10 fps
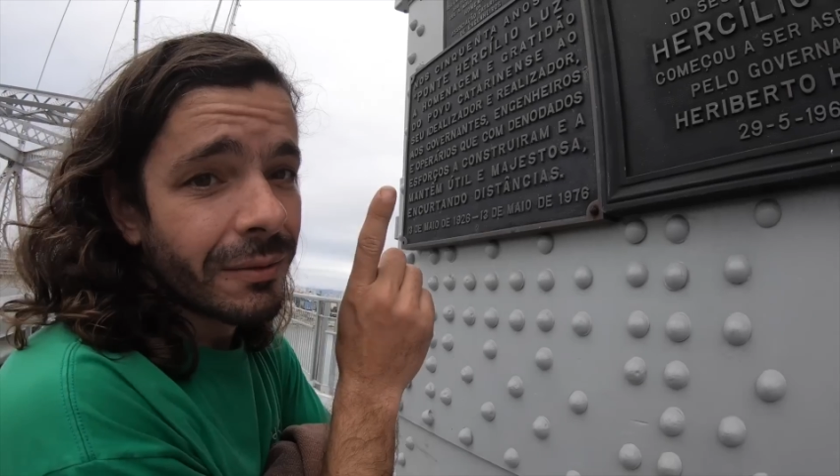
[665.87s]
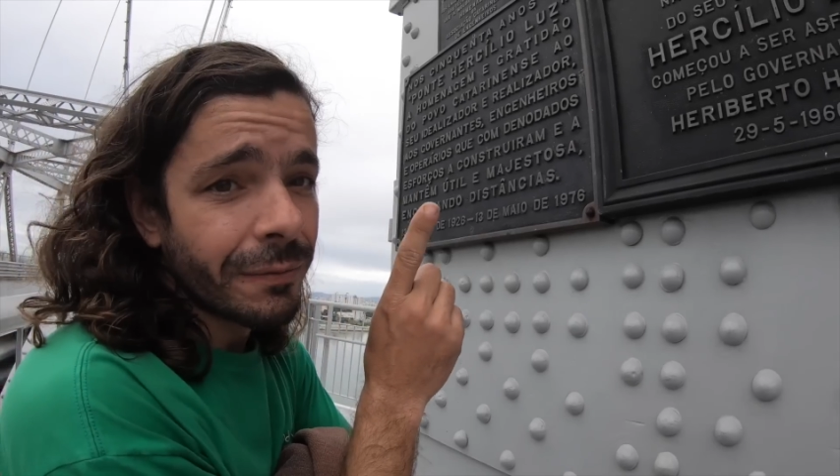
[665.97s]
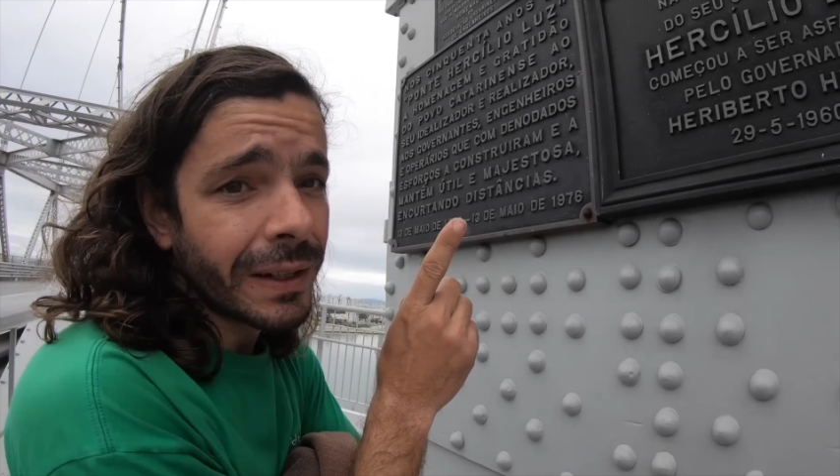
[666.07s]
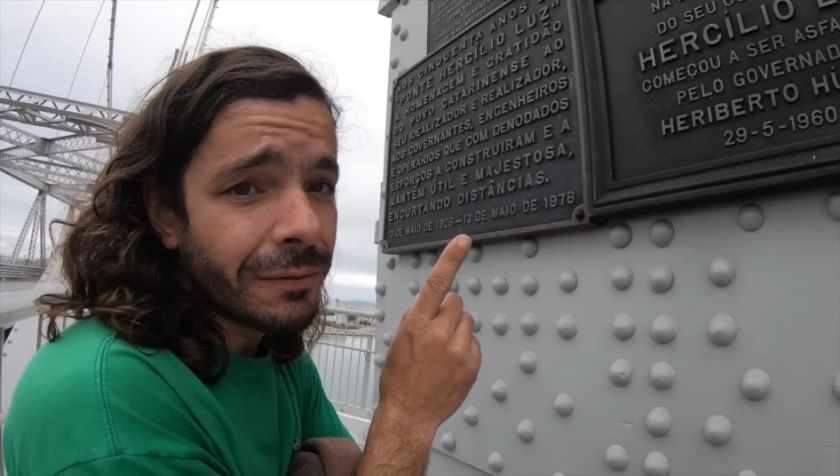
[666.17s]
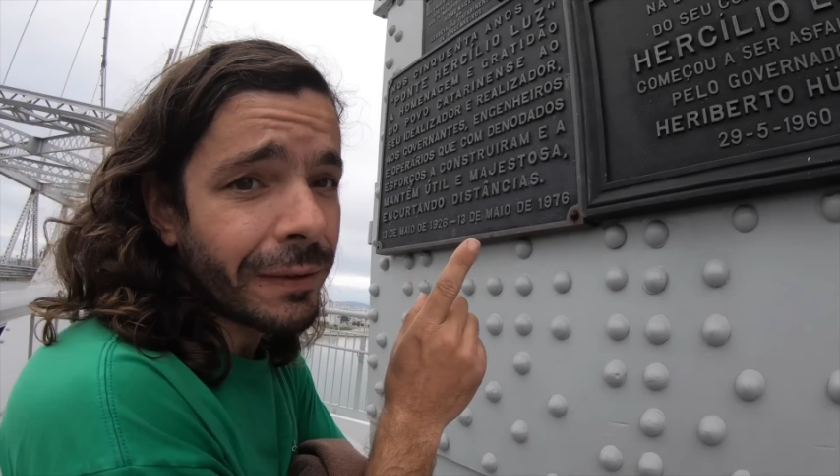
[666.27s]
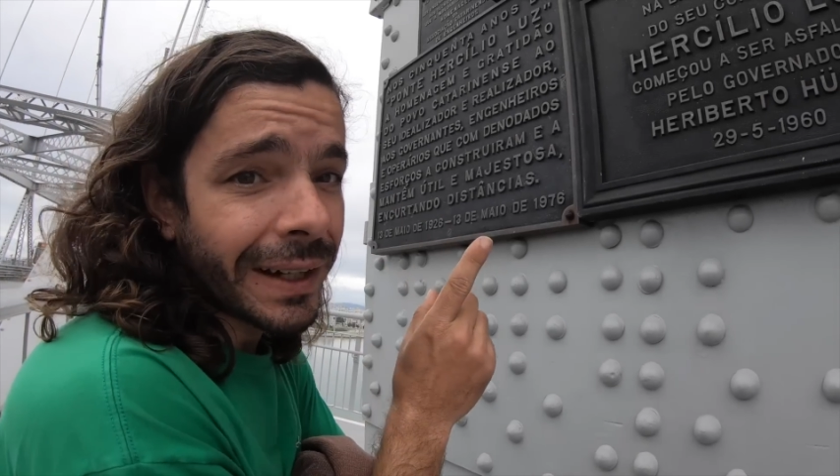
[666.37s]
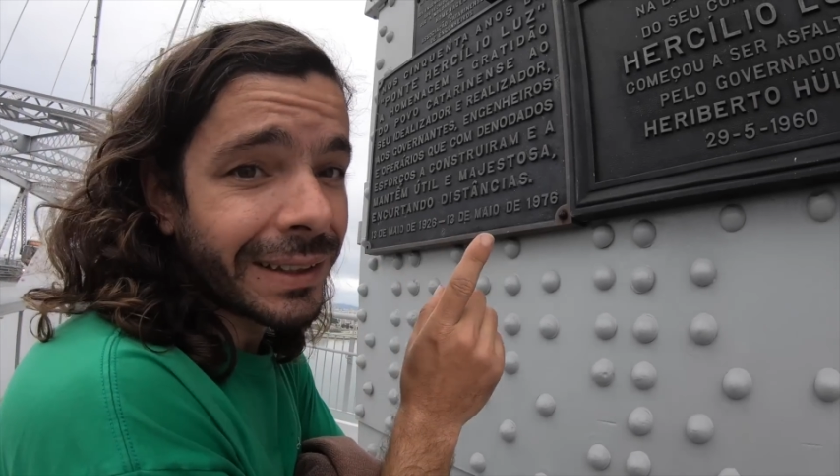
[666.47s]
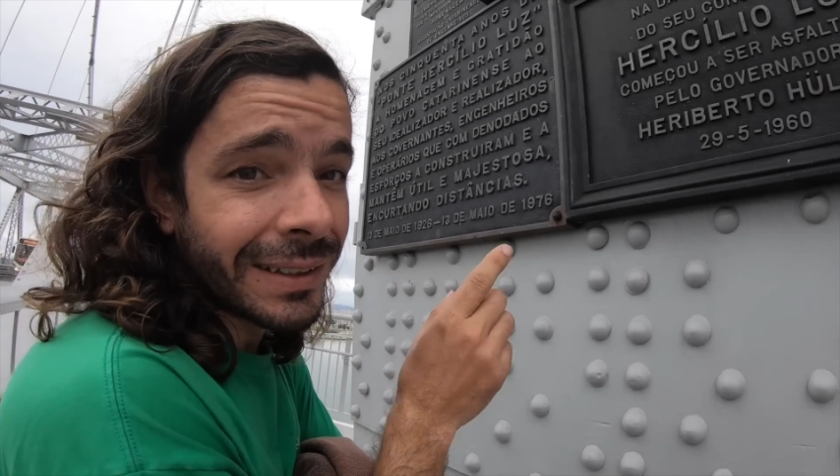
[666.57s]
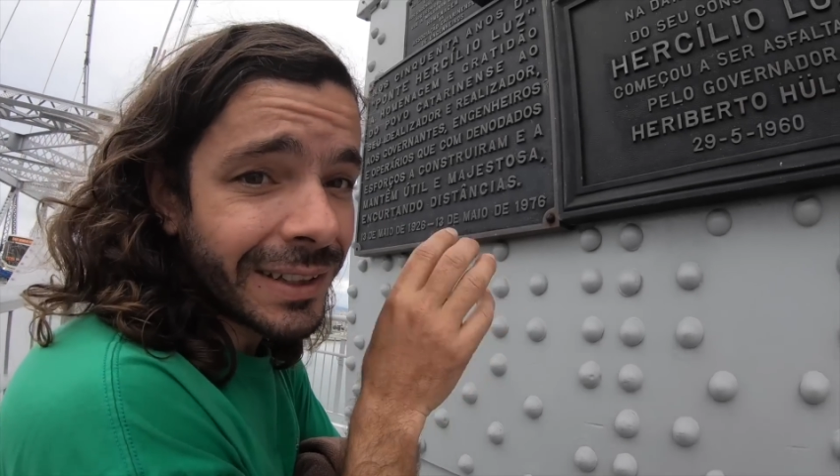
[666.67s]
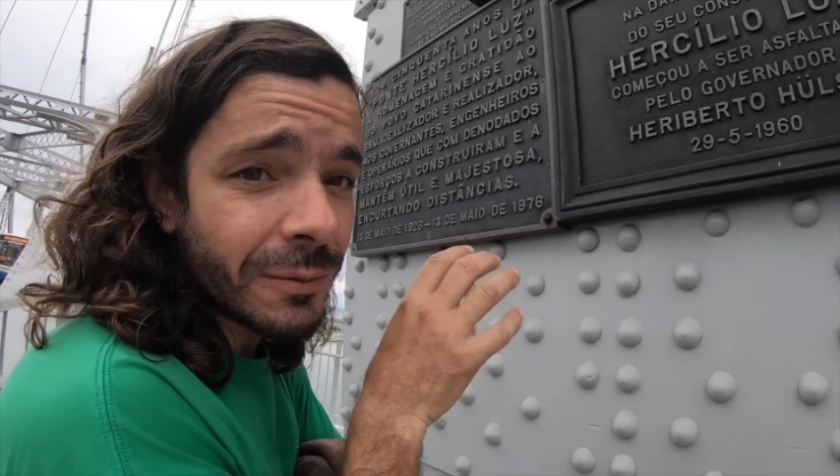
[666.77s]
Funny fact,
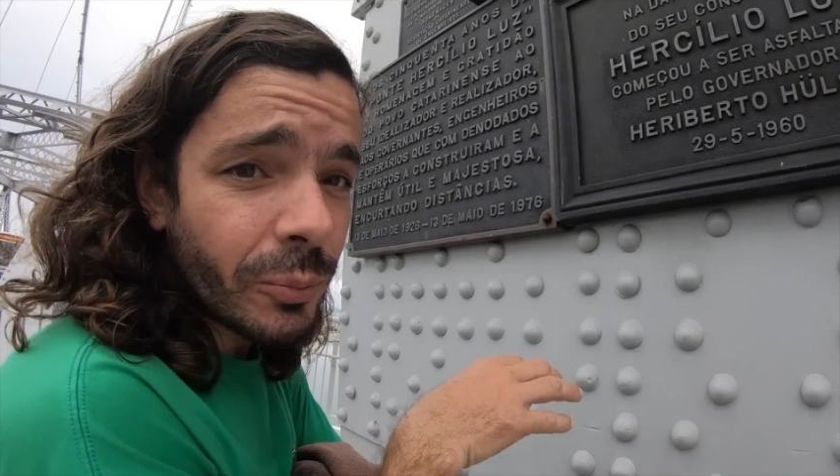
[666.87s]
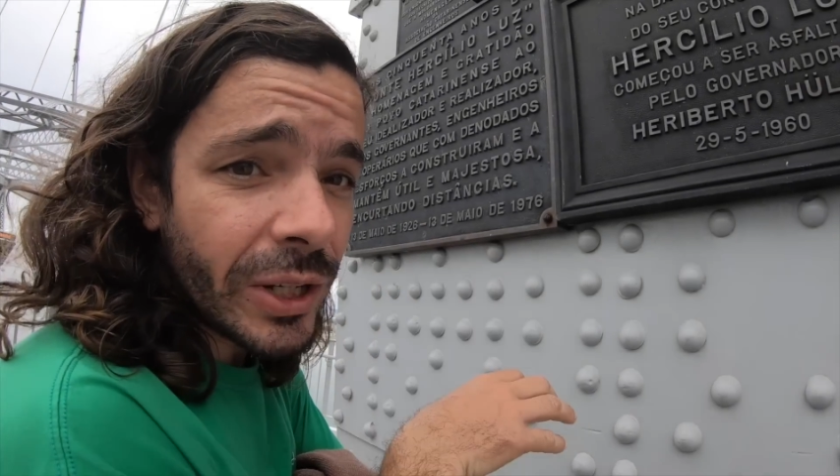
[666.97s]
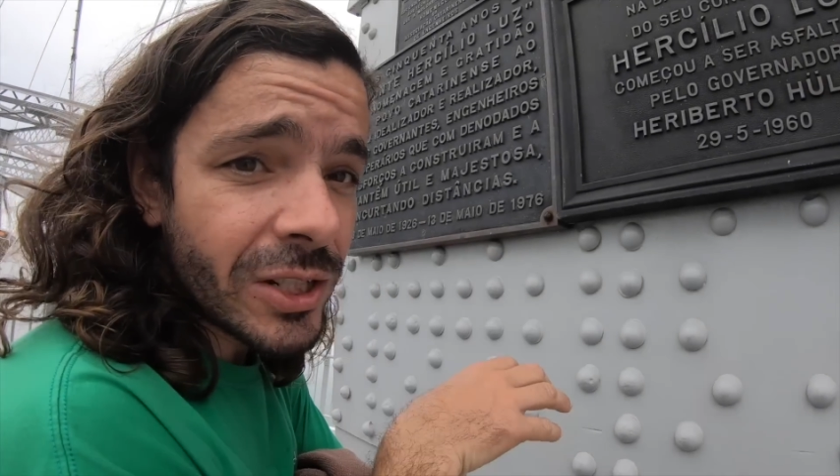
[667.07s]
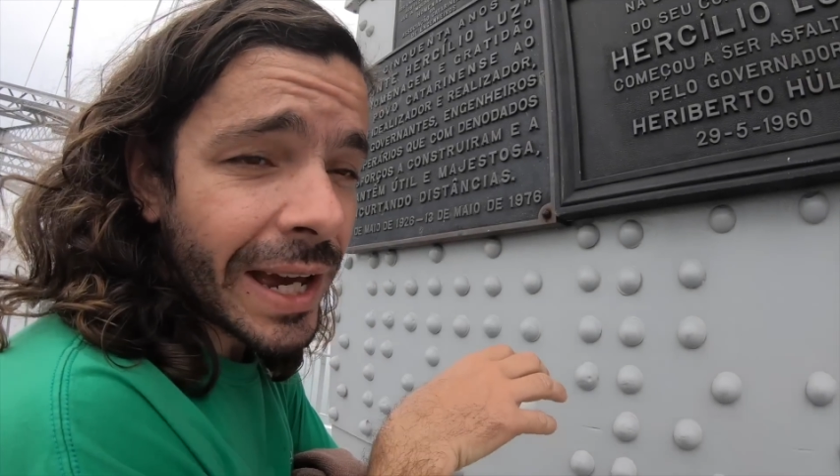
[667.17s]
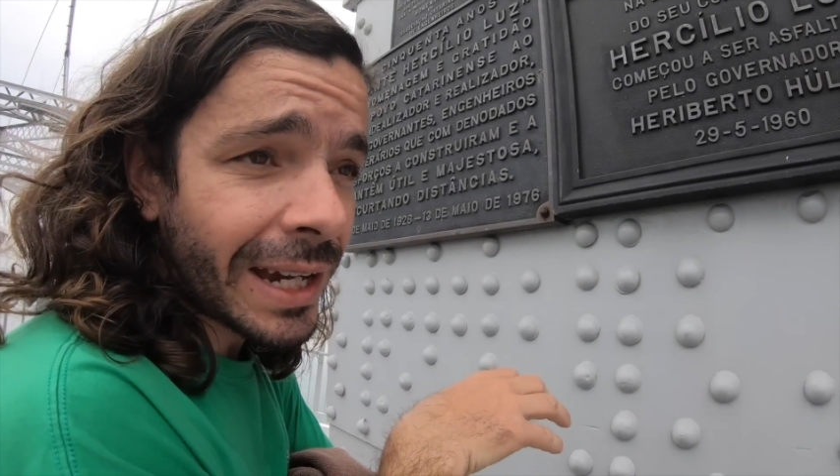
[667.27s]
this bridge